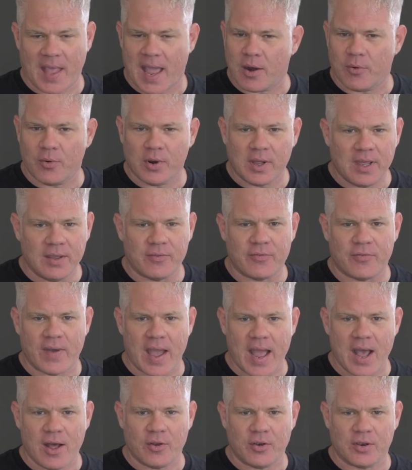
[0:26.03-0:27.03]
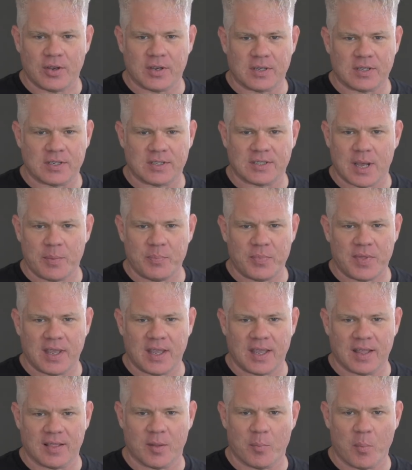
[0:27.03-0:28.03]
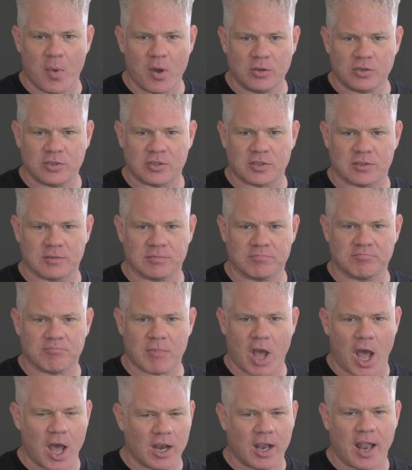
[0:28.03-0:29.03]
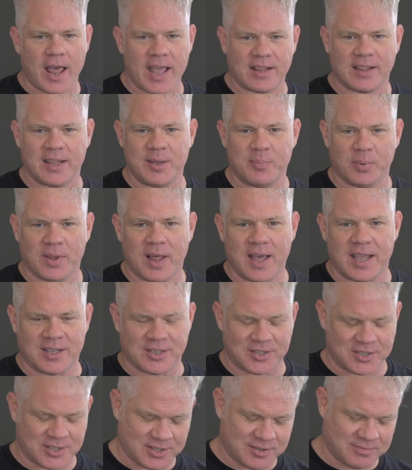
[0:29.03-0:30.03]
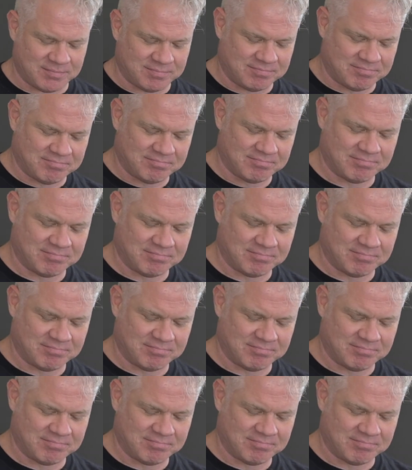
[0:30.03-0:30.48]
I really found something in the most unlikely place.